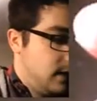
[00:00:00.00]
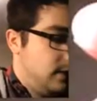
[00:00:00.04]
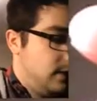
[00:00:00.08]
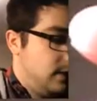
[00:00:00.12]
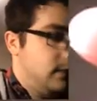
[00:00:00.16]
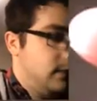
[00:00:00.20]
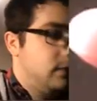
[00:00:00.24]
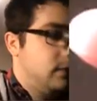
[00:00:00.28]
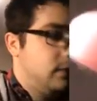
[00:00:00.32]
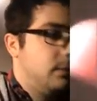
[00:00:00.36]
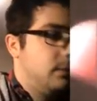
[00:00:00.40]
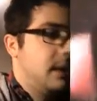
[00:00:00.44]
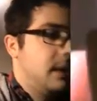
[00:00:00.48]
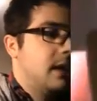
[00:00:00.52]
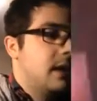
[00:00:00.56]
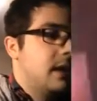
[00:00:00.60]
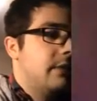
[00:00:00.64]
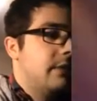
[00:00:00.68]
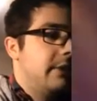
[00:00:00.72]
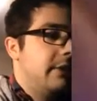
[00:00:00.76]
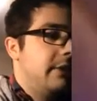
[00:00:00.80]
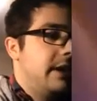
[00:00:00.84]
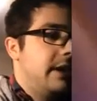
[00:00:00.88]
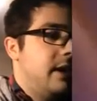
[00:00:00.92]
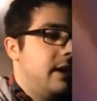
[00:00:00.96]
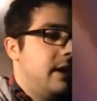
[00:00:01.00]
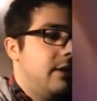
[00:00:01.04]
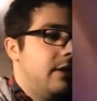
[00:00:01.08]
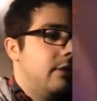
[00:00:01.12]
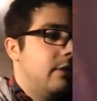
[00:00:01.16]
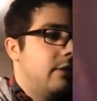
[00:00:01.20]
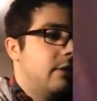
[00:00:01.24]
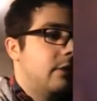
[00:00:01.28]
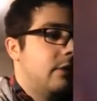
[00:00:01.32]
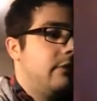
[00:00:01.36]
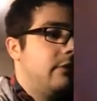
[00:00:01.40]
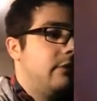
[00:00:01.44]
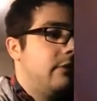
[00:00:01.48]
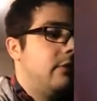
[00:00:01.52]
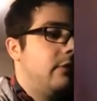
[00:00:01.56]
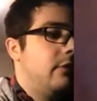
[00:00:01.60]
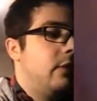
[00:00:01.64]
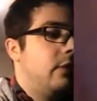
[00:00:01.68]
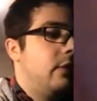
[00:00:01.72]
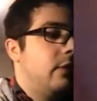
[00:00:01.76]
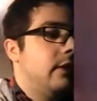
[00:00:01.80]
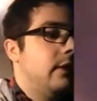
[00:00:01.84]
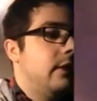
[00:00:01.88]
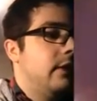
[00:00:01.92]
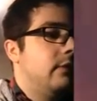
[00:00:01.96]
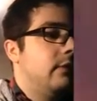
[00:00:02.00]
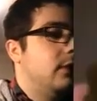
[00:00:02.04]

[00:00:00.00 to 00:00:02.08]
This will be our rare or a foil if we're